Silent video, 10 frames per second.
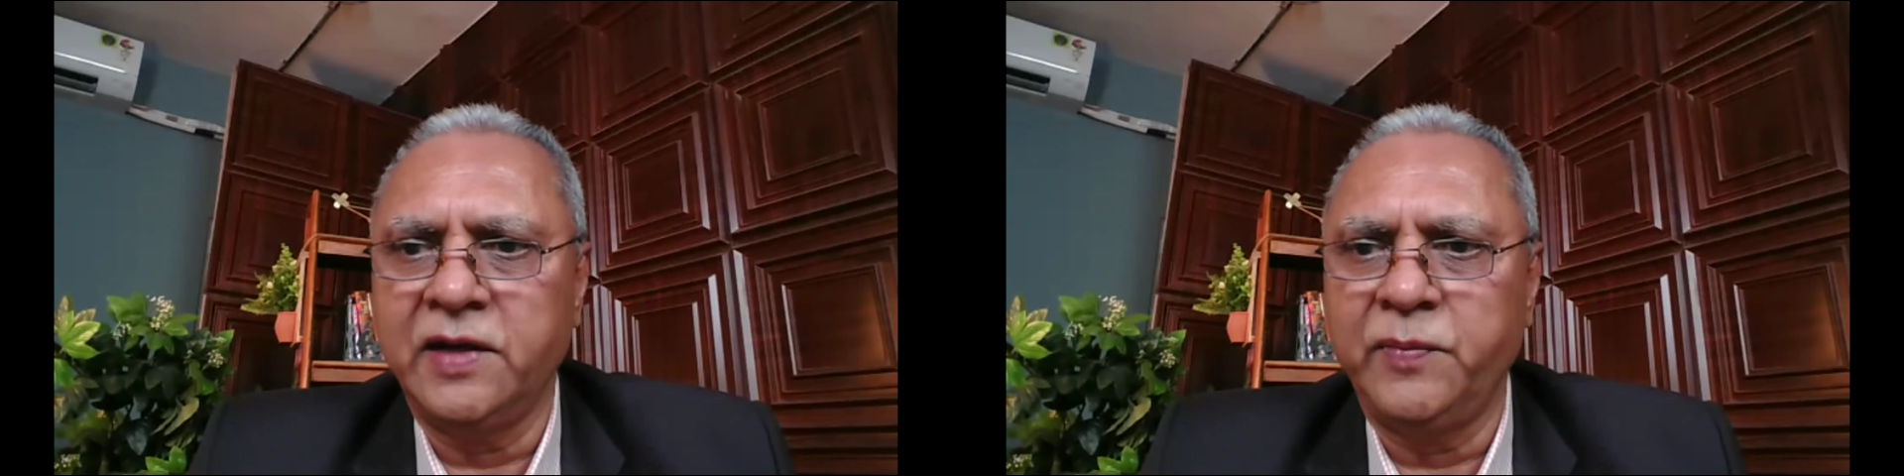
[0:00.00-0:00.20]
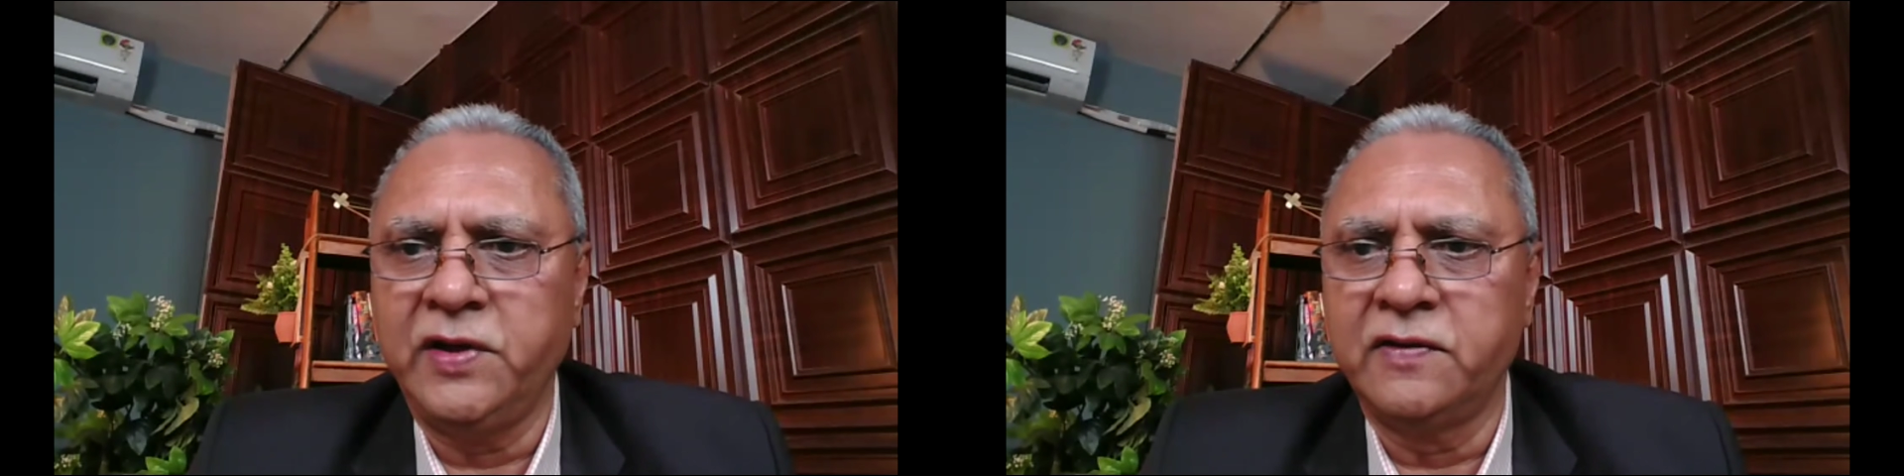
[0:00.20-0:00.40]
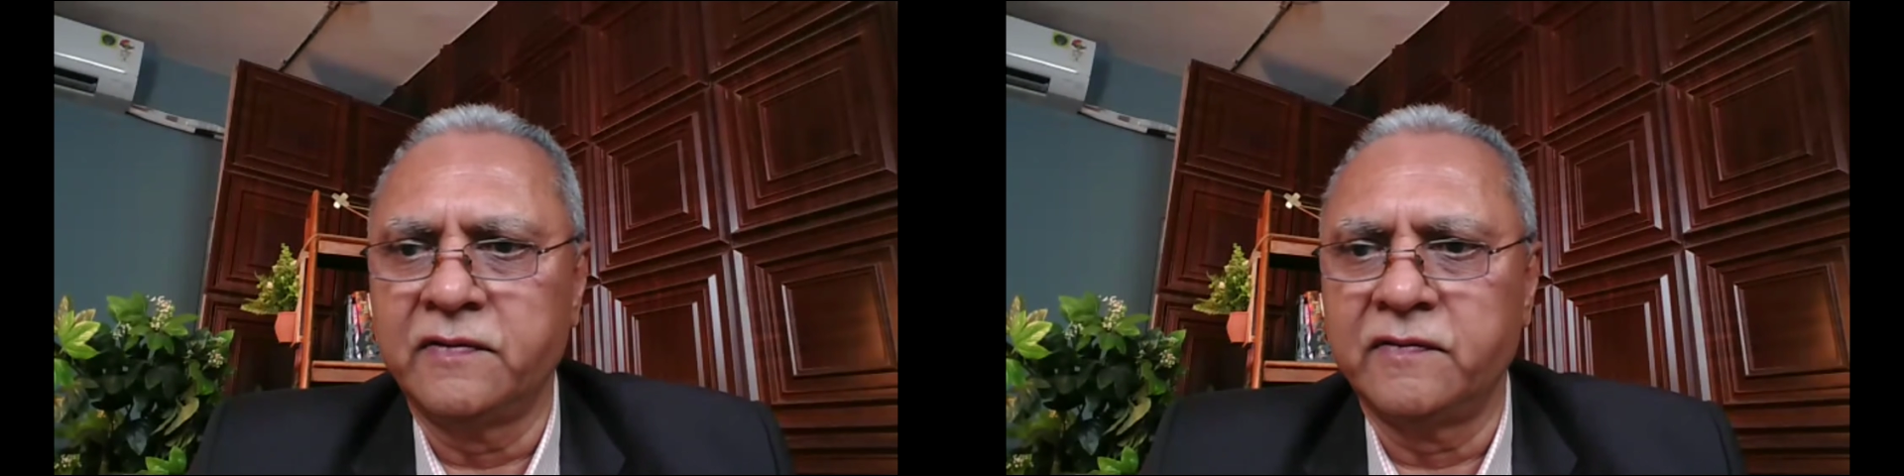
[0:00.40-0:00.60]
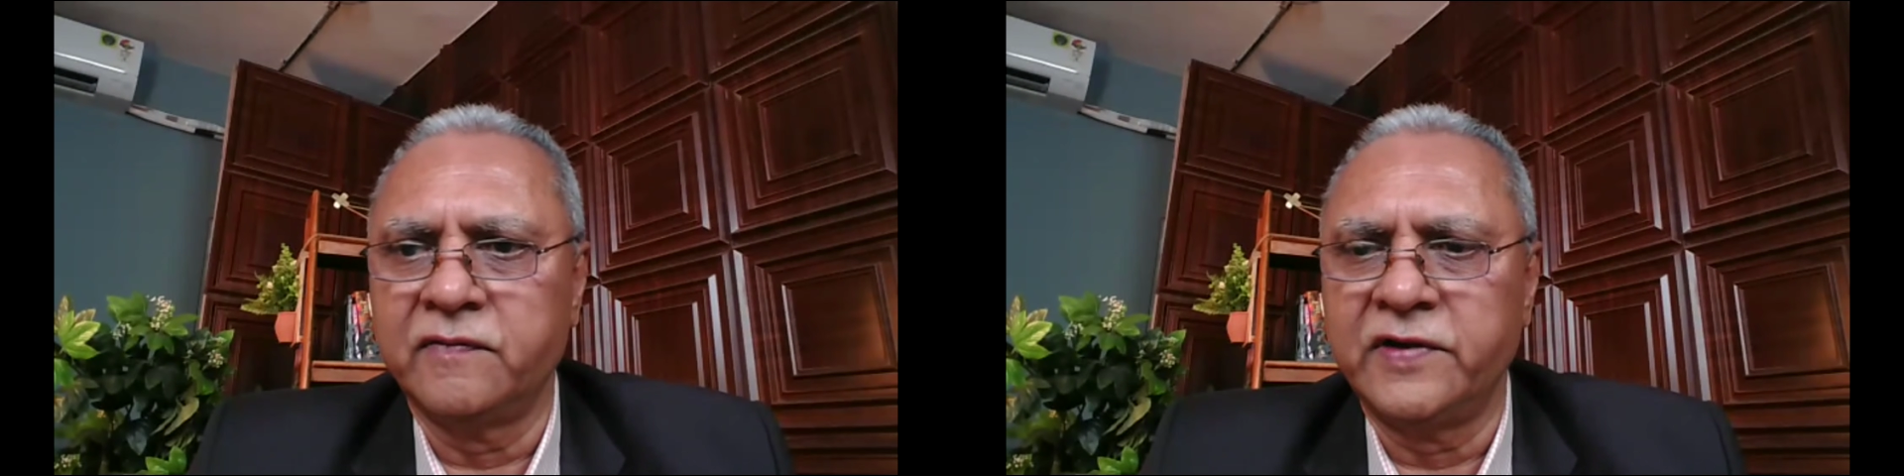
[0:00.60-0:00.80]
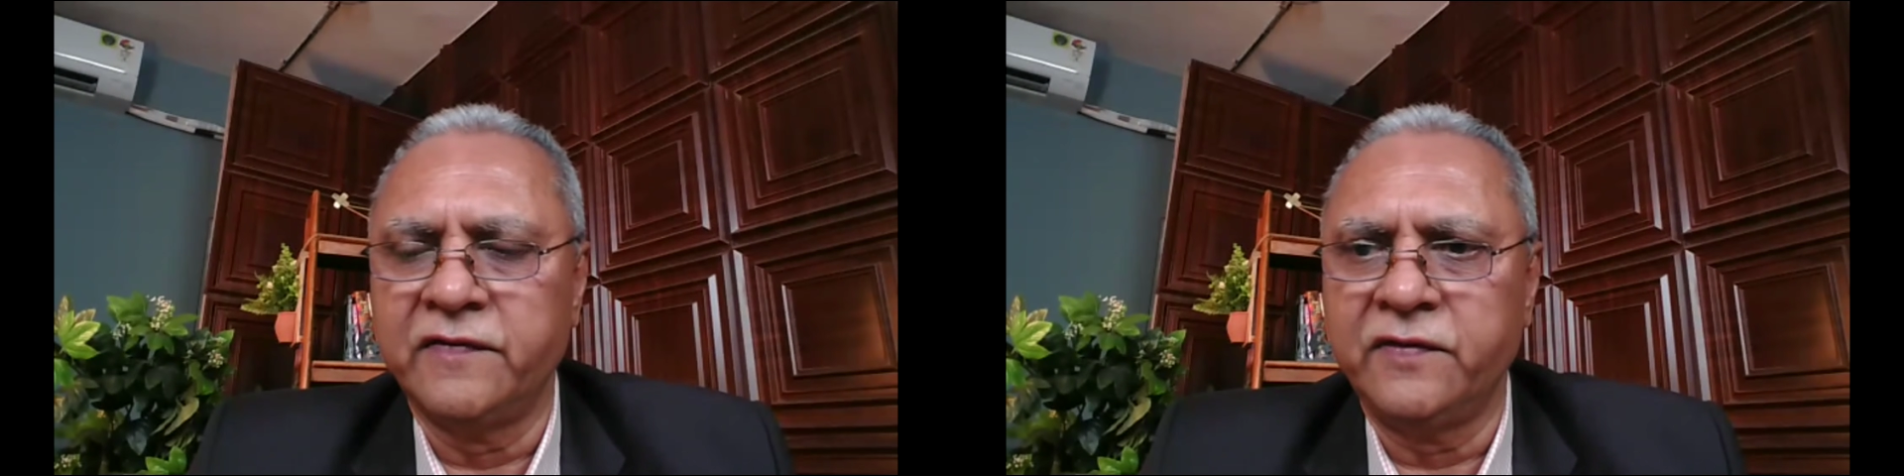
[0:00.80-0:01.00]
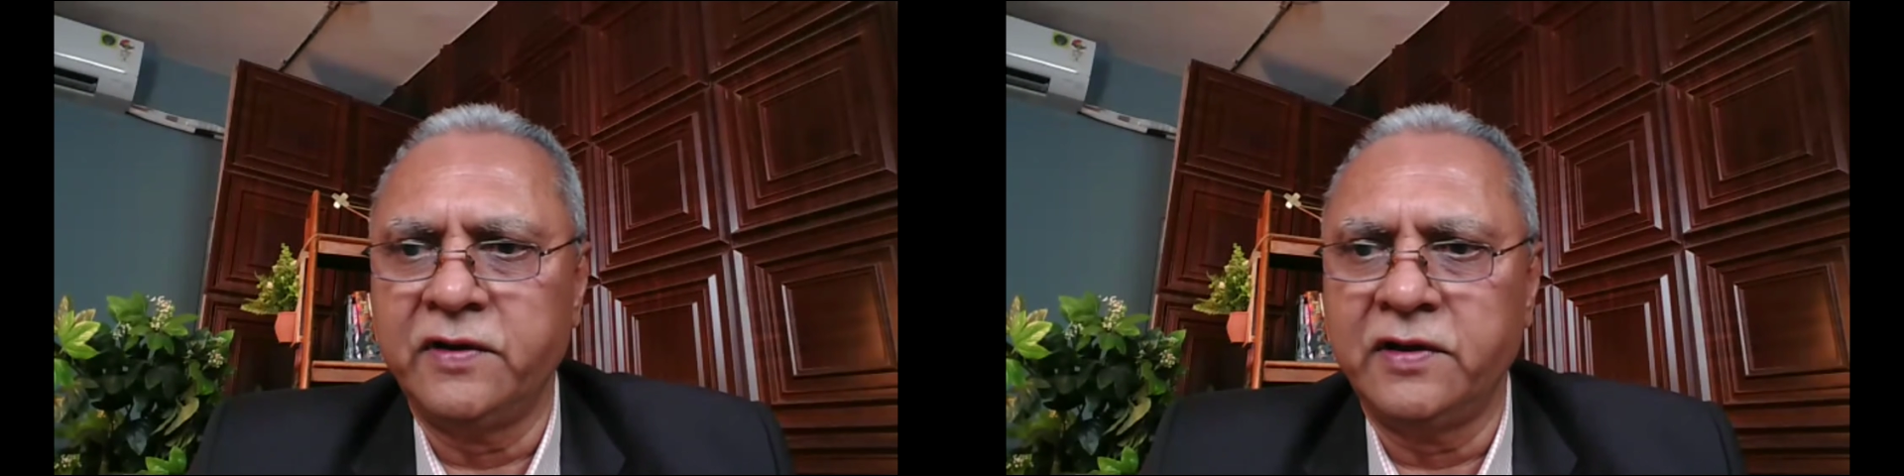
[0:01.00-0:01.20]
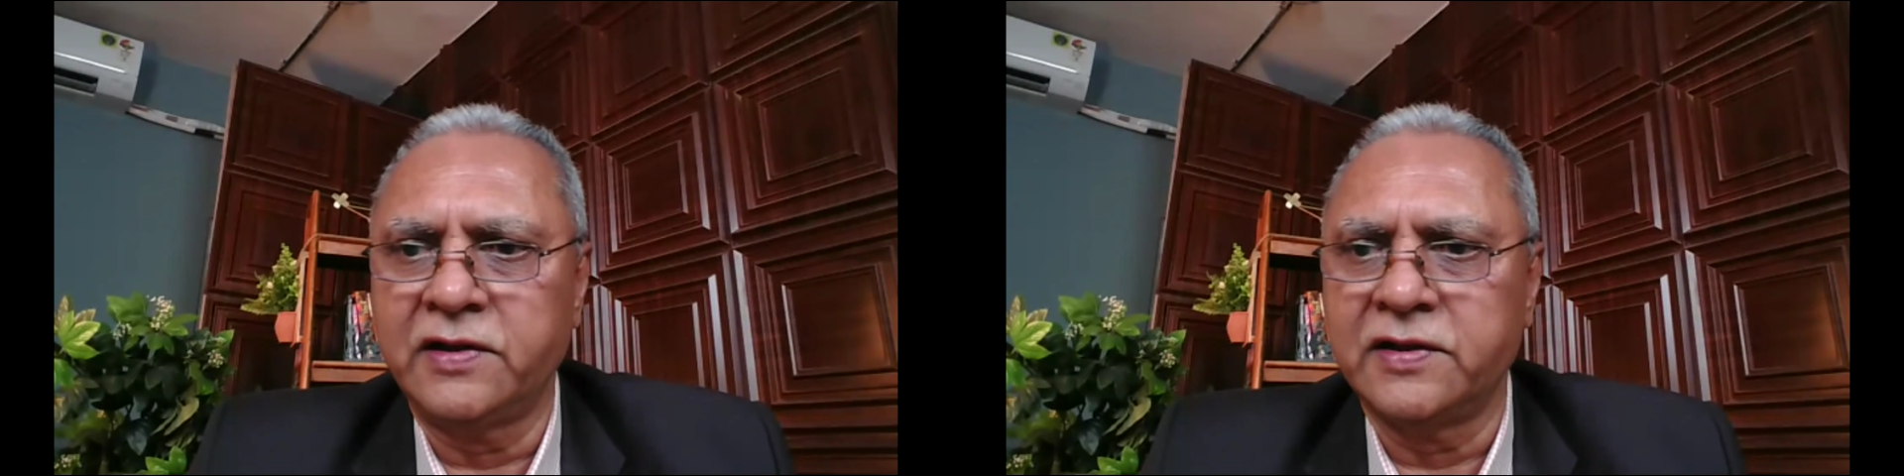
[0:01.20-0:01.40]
I mean, we'll definitely